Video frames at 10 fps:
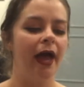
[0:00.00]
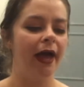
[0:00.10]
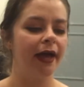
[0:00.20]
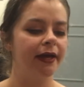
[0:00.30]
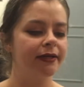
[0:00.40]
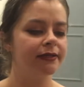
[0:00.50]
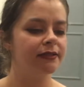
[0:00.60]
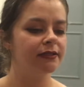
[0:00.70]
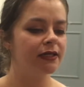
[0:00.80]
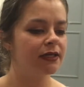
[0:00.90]

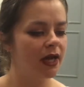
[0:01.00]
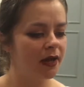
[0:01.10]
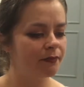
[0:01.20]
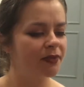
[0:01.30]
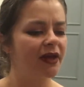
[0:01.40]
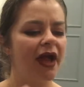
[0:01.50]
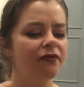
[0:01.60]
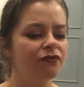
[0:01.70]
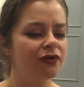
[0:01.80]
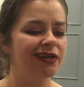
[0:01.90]
And yeah, like I
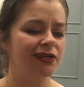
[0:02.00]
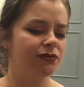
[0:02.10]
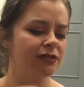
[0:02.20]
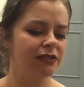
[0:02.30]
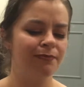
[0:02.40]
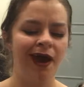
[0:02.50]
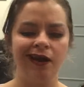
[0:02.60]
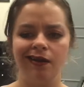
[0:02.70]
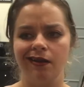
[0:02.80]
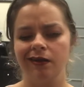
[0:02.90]
haven't really used this
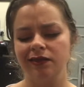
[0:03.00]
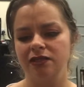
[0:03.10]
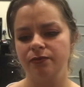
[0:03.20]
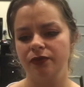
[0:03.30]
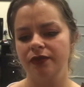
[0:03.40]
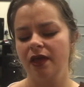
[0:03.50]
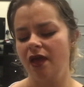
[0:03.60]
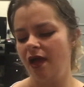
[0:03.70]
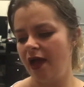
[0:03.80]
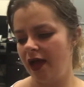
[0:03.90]
palette a lot this month.
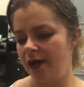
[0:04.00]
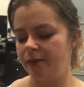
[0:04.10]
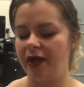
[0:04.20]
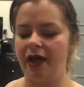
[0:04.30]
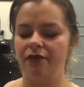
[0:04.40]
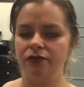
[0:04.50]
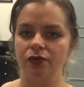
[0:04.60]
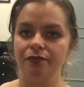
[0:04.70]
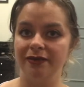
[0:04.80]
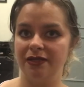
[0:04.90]
I have
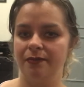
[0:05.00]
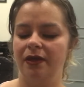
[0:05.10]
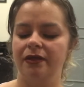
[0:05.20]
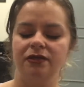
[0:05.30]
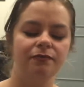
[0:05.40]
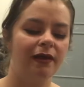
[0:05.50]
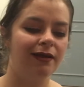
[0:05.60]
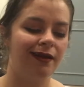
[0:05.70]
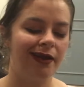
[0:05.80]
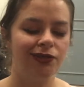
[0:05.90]
sort of been dipping into my
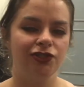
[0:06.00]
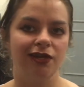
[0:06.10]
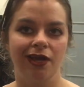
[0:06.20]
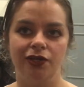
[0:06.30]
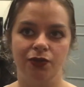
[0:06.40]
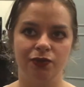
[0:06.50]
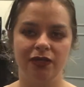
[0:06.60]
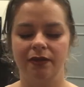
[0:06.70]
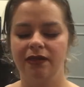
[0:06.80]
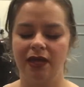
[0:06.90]
collection and
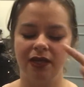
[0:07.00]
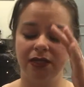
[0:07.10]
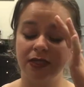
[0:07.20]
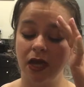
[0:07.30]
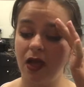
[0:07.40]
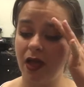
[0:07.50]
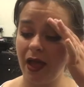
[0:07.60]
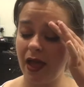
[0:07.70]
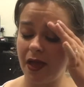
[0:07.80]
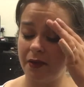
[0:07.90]
using things
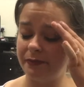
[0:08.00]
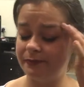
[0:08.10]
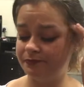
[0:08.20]
that